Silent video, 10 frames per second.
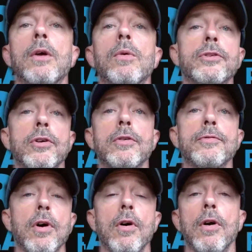
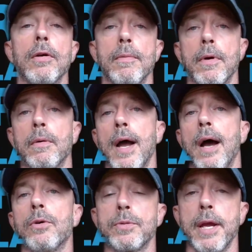Reserves are
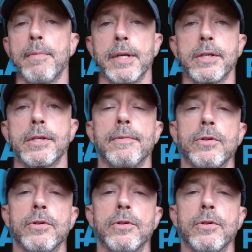house payments.